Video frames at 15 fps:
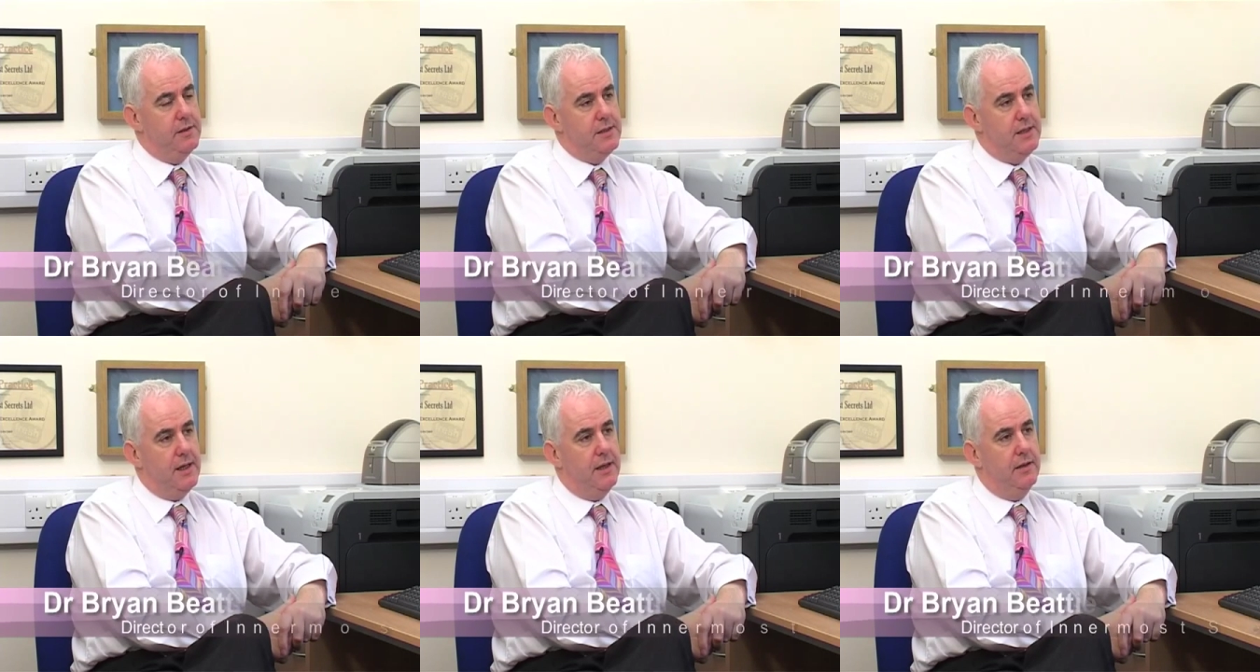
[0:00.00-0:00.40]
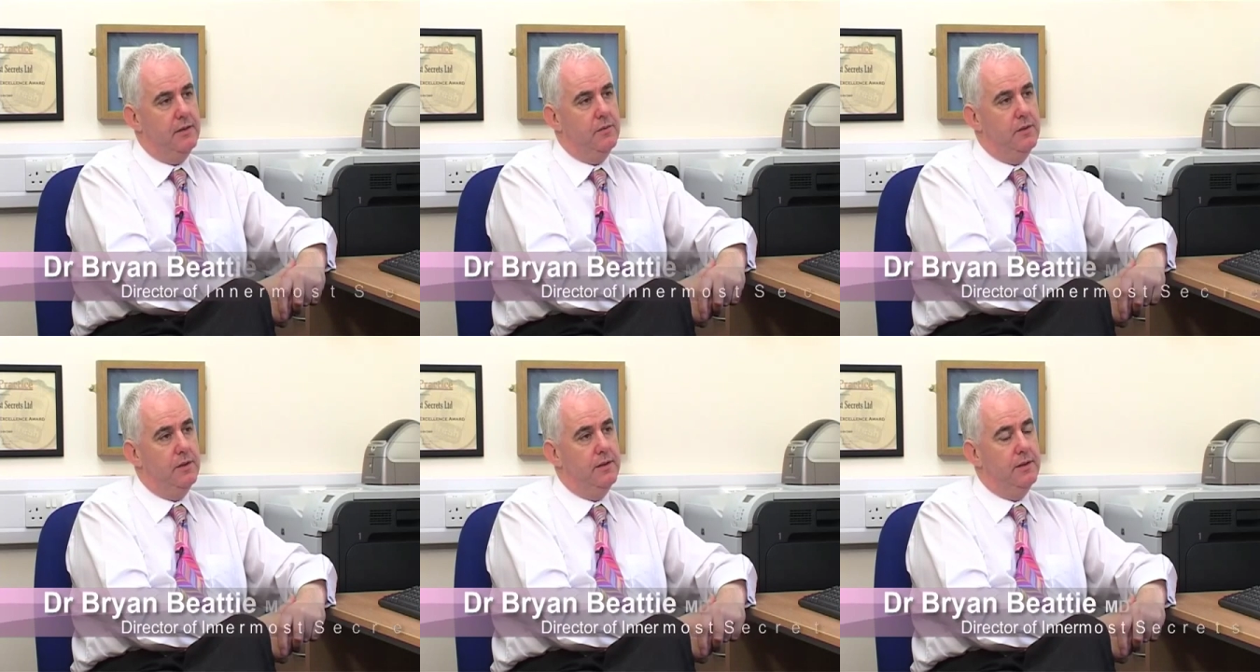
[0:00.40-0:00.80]

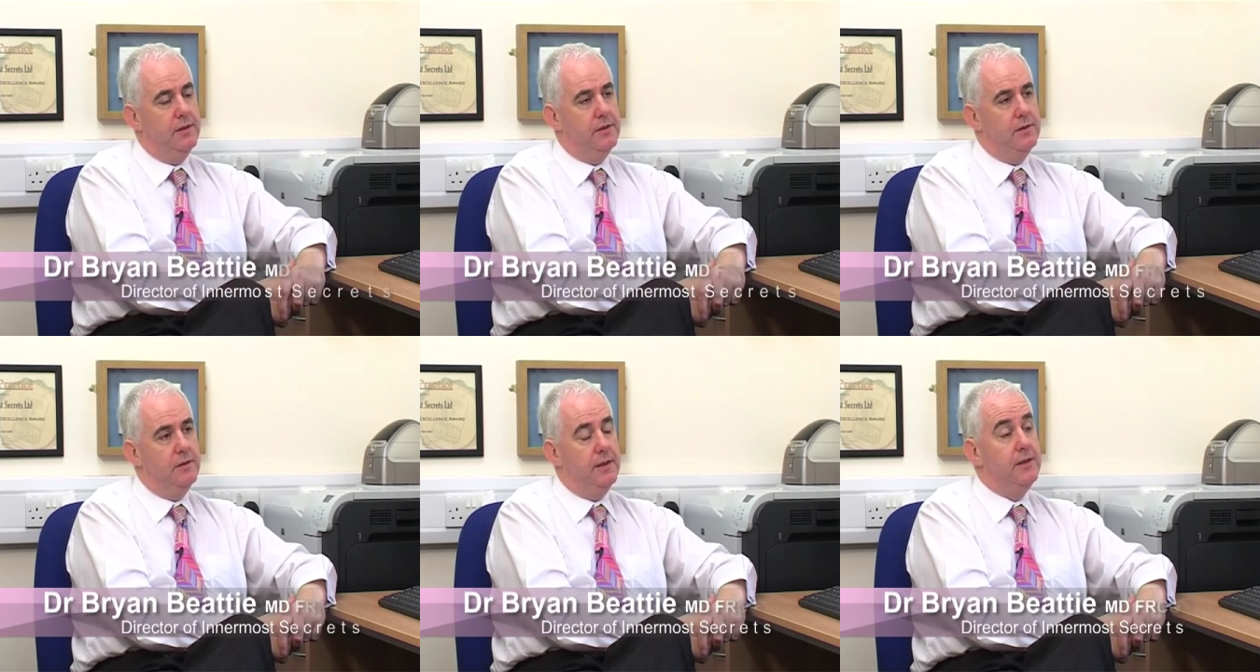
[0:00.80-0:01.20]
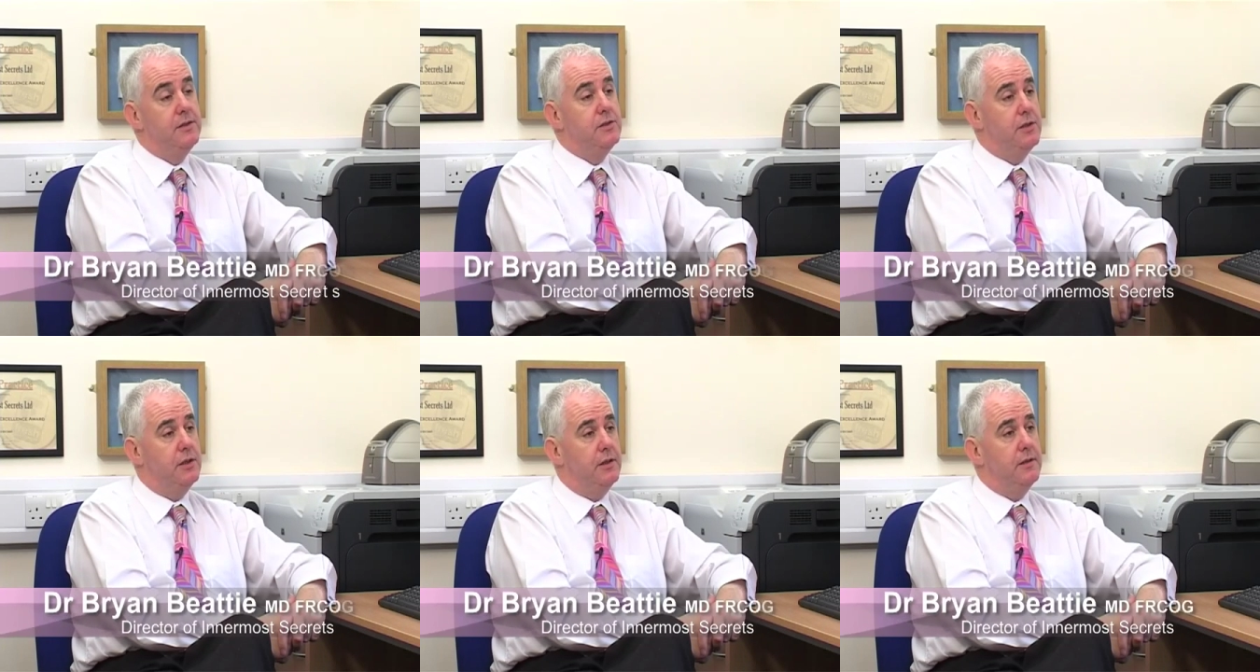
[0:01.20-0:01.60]
scan where they do an
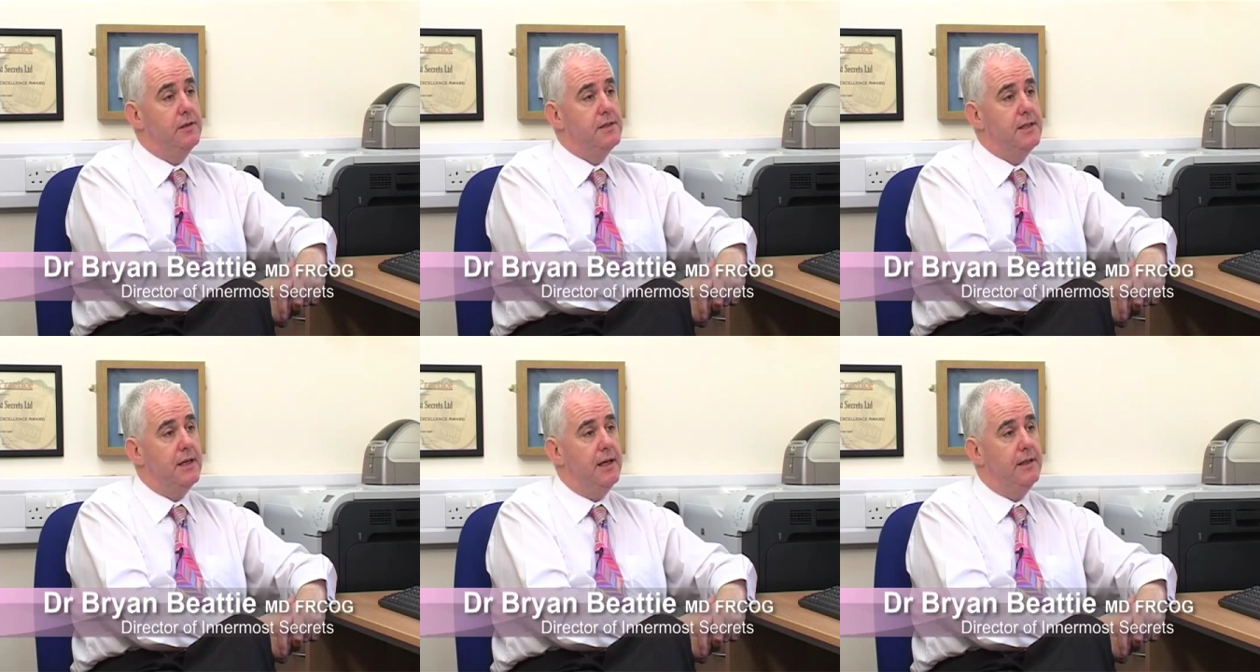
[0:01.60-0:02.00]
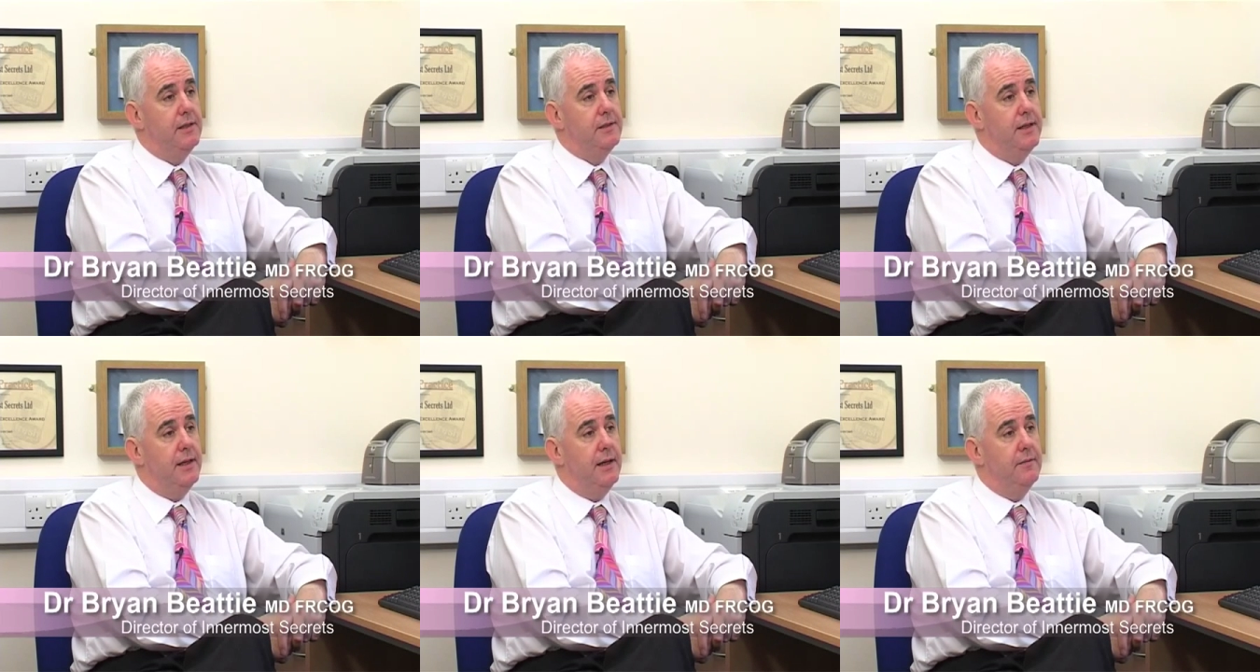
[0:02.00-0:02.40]
internal scan
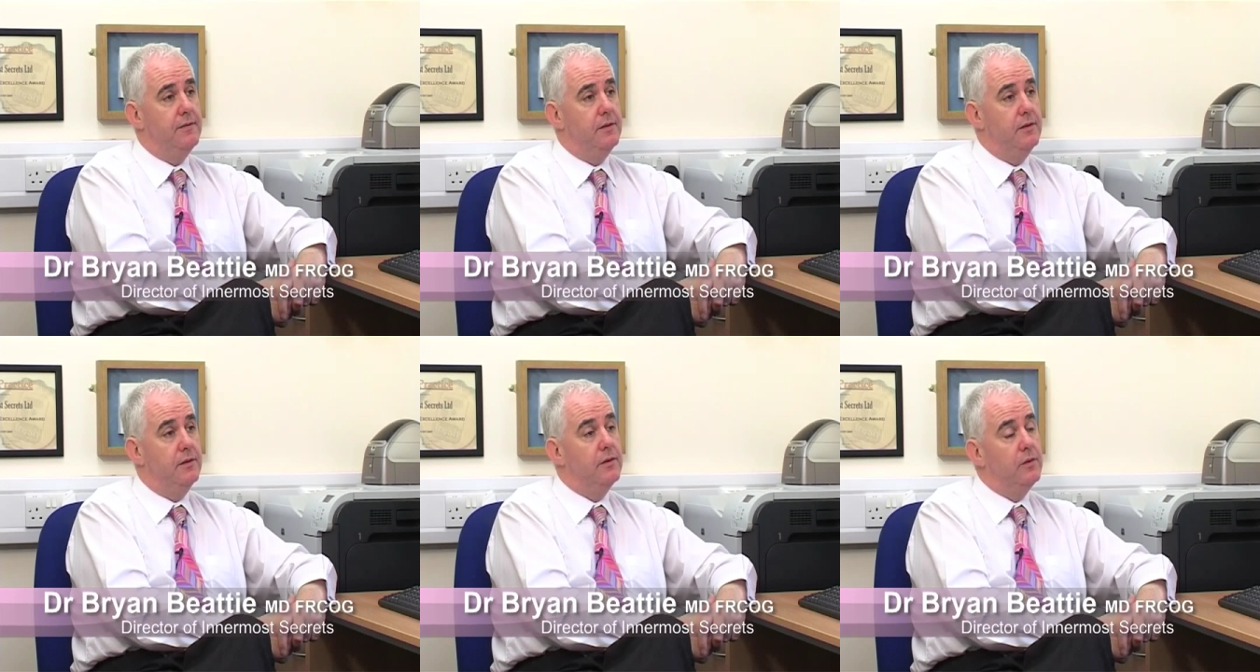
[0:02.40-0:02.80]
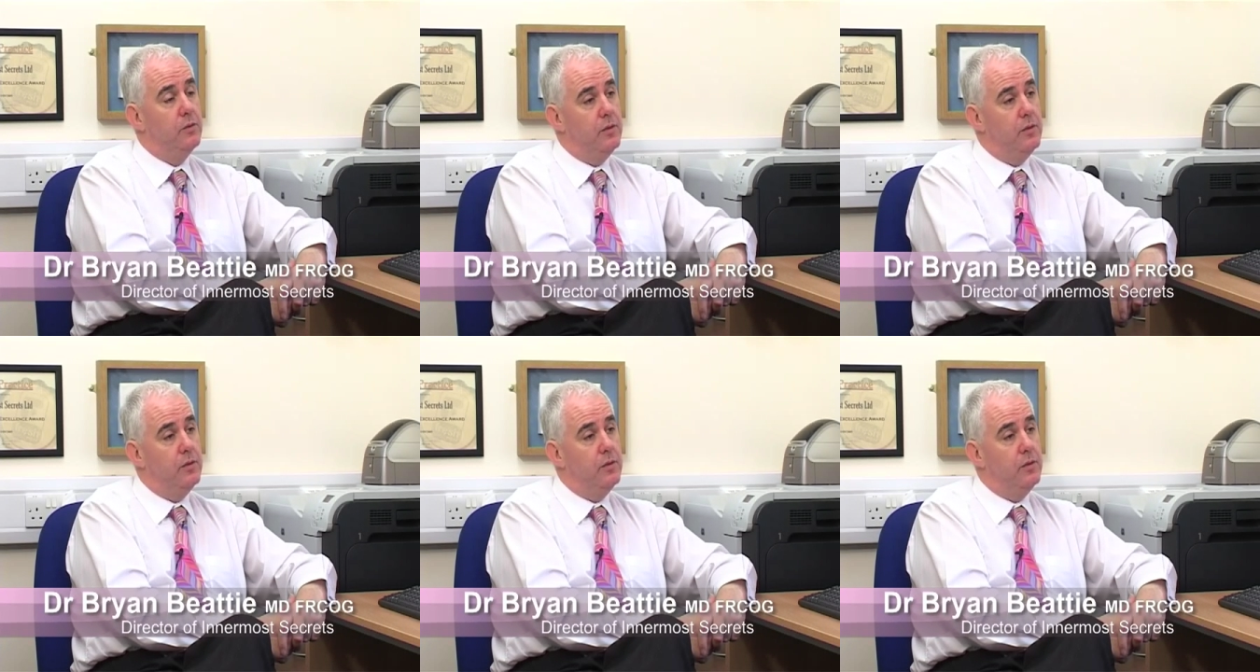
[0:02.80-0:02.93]
to have a look at the